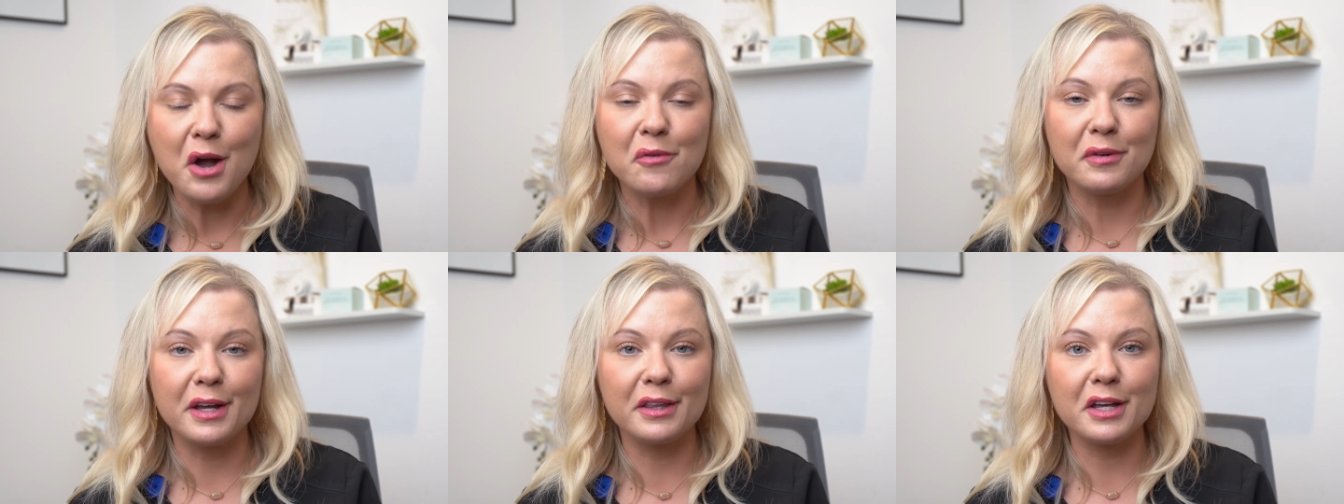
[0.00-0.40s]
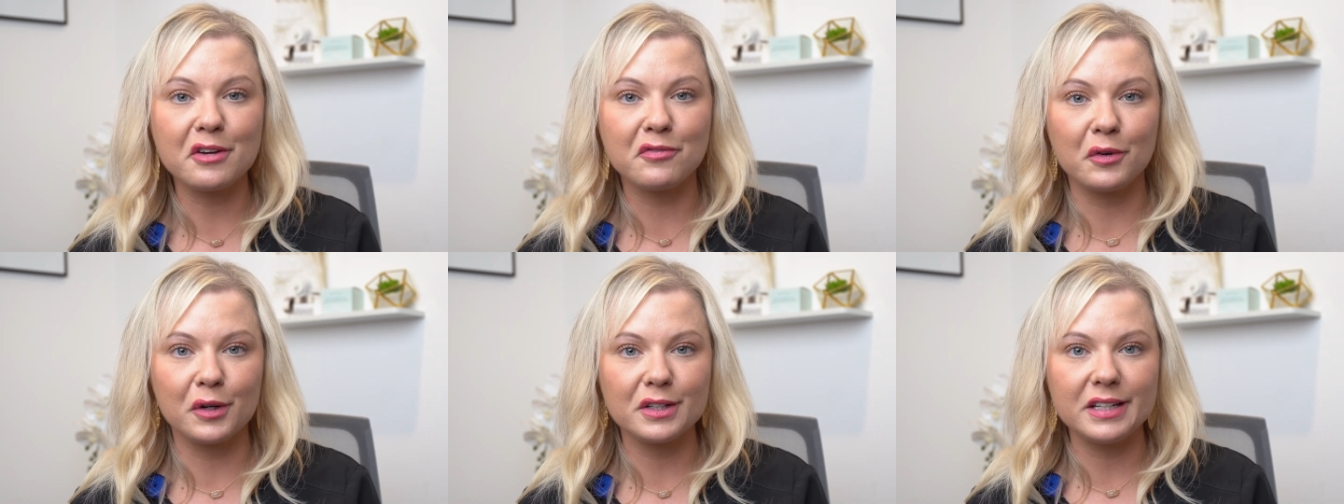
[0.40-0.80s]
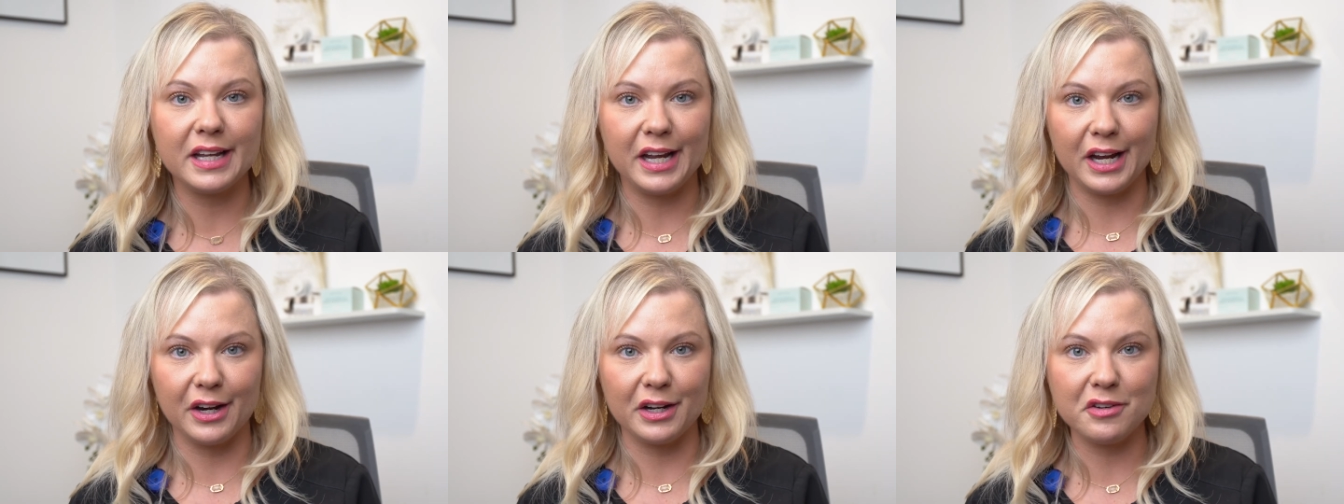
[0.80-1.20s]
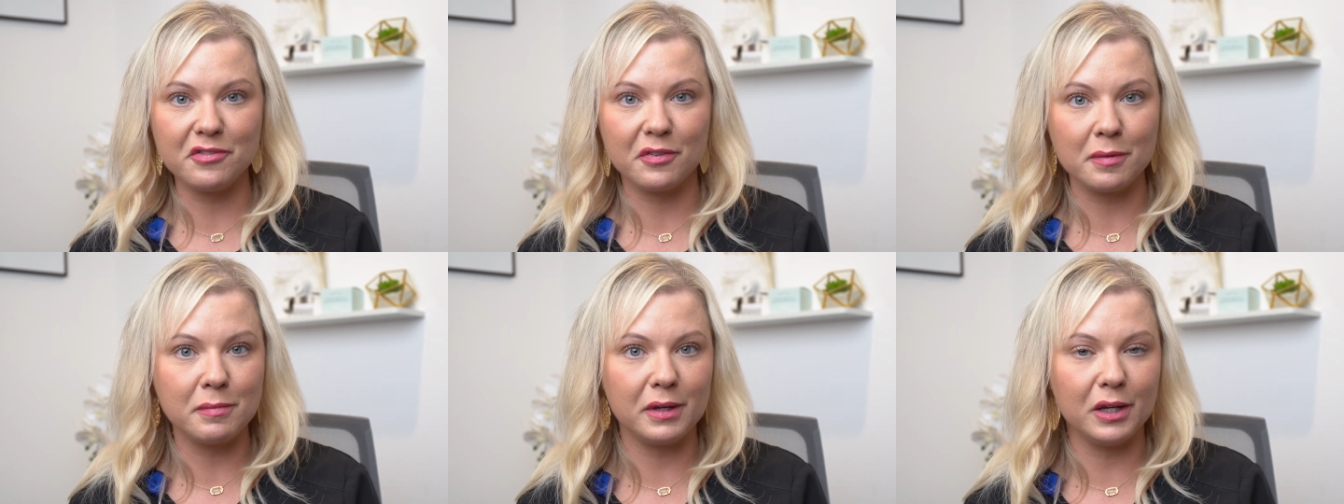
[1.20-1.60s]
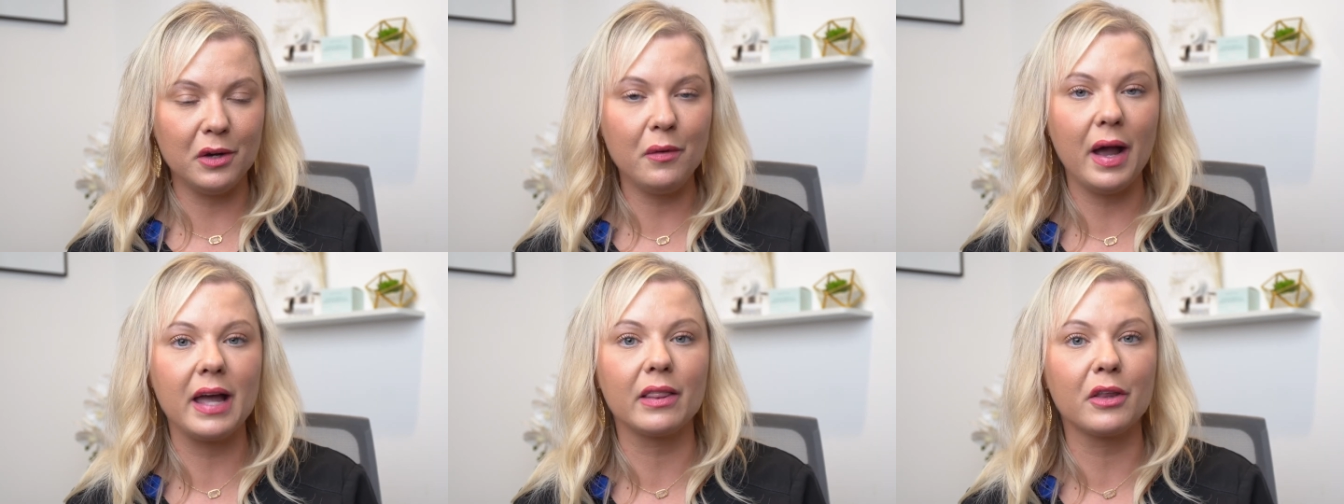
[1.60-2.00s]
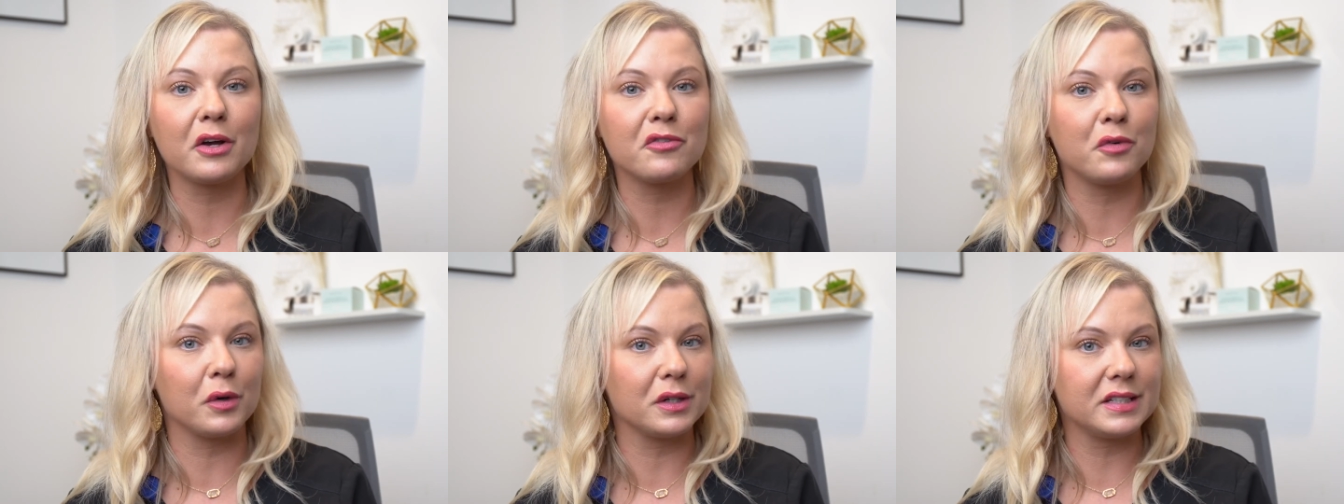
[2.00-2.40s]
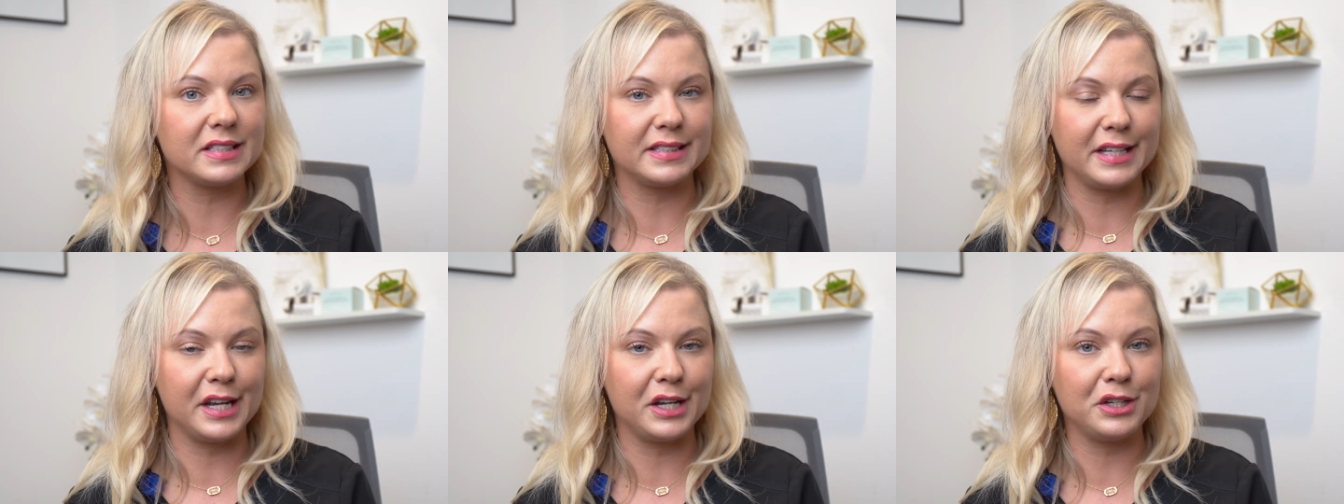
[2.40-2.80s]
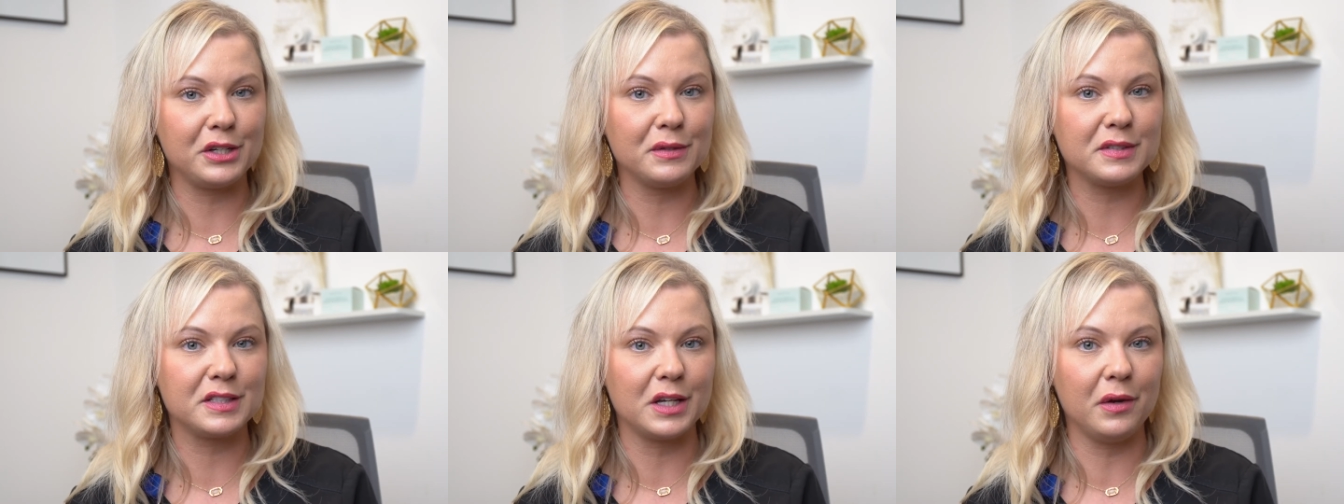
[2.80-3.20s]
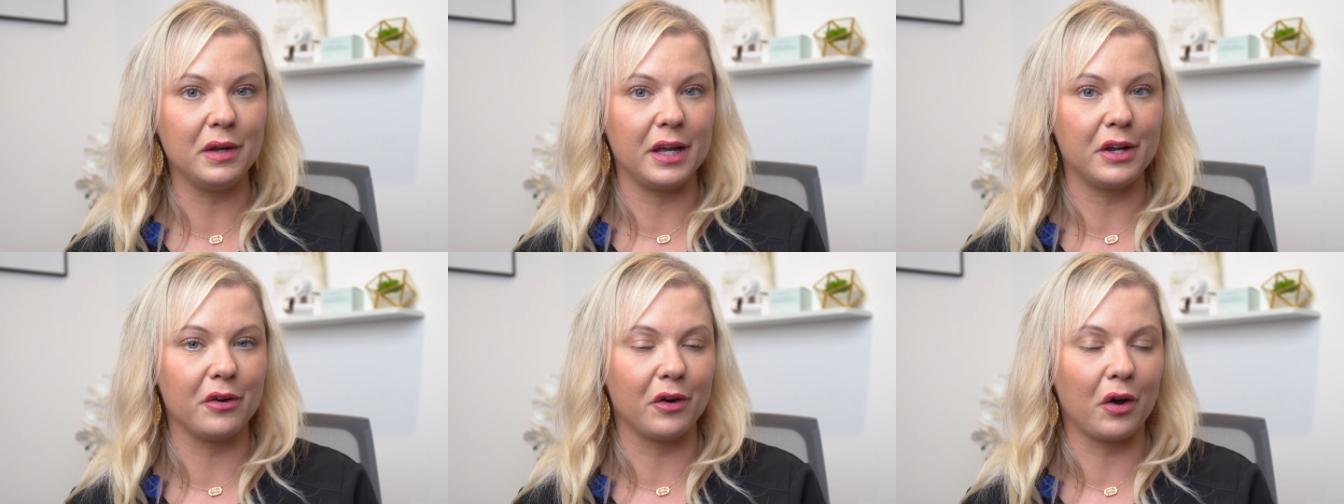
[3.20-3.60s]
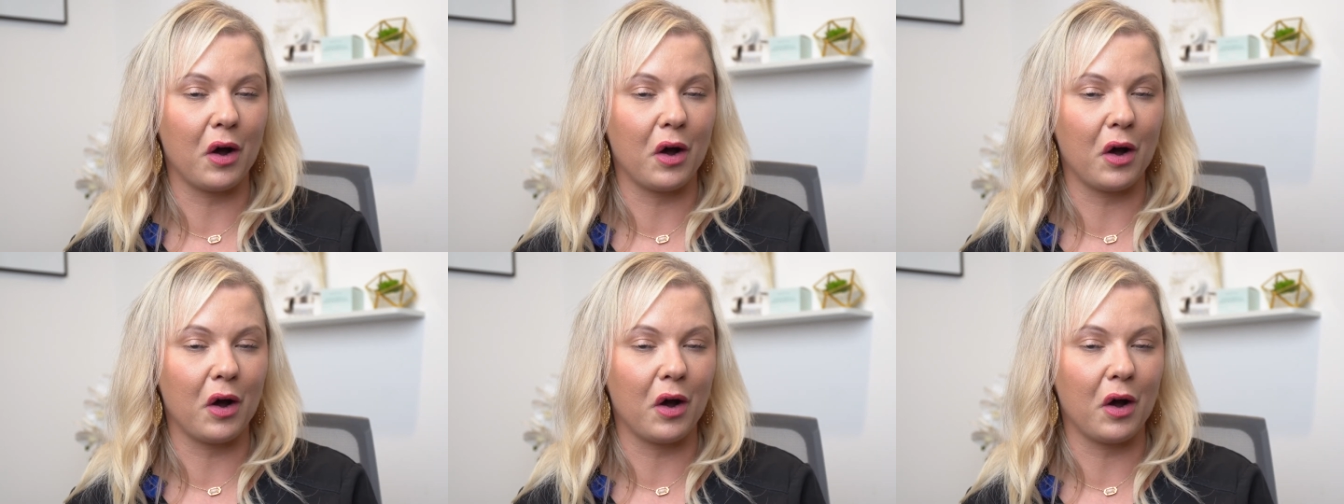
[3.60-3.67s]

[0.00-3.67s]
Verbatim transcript: We look forward to hearing from you and look forward to seeing you soon at your